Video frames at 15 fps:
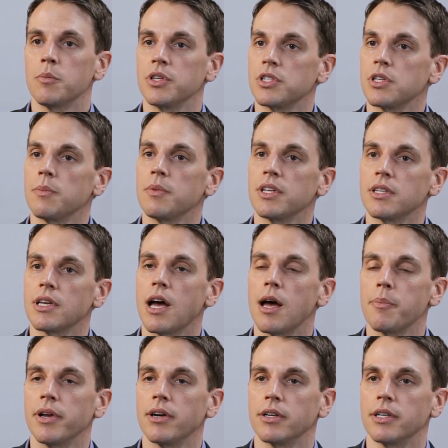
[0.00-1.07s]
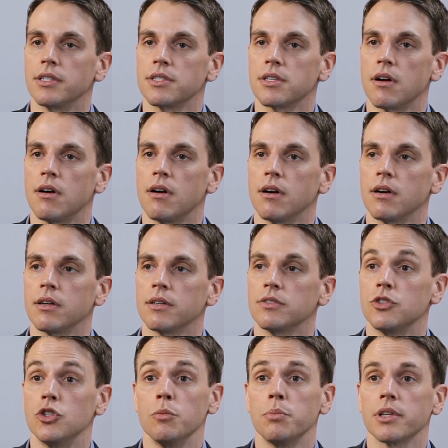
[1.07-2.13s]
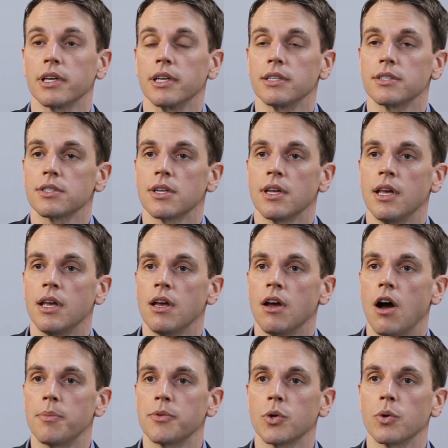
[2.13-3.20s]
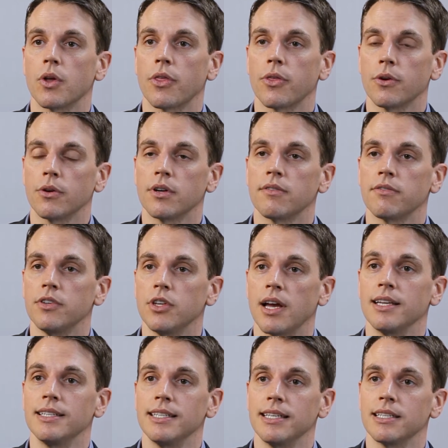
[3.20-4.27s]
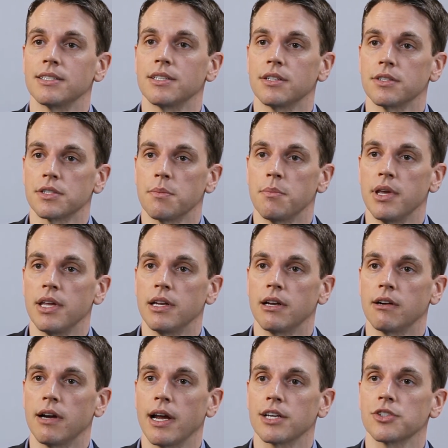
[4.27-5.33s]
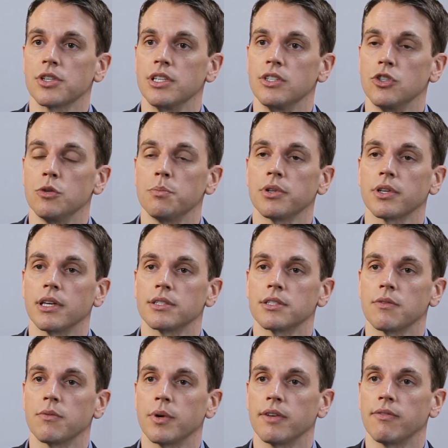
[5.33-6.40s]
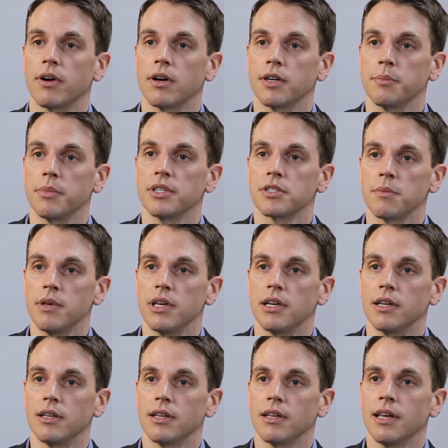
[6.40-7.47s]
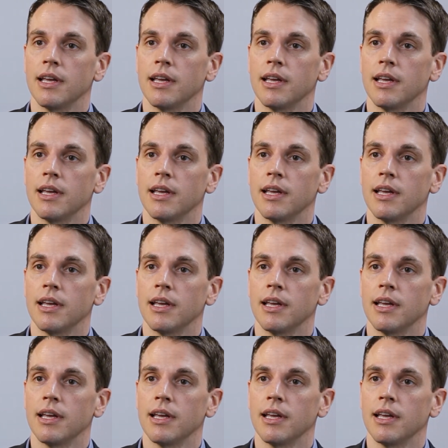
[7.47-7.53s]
But some of the top areas are duplicates. Up to 1/3 of ideas that are submitted are actually duplicates of what have already been submitted.